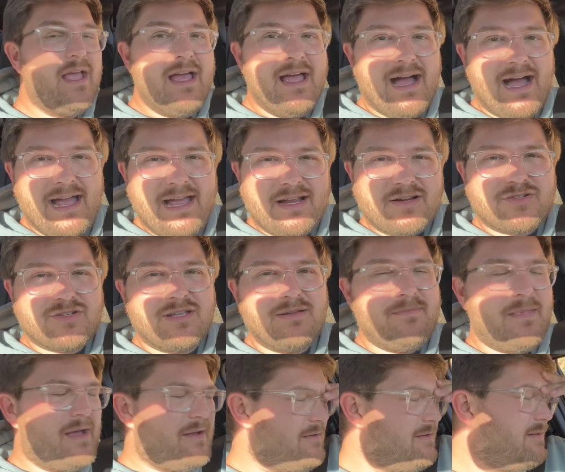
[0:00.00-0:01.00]
I actually
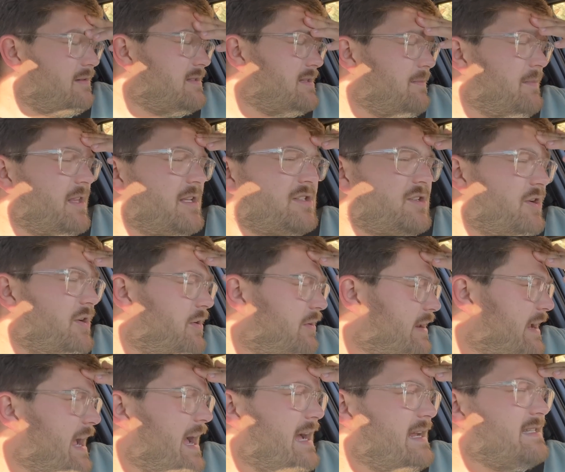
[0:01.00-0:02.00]
met some of the Toyota
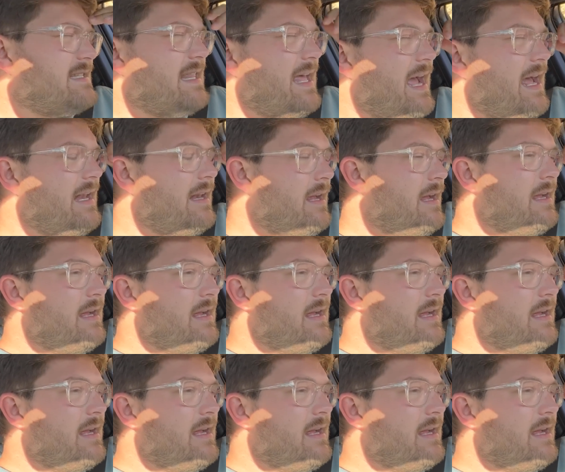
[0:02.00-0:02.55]
guys that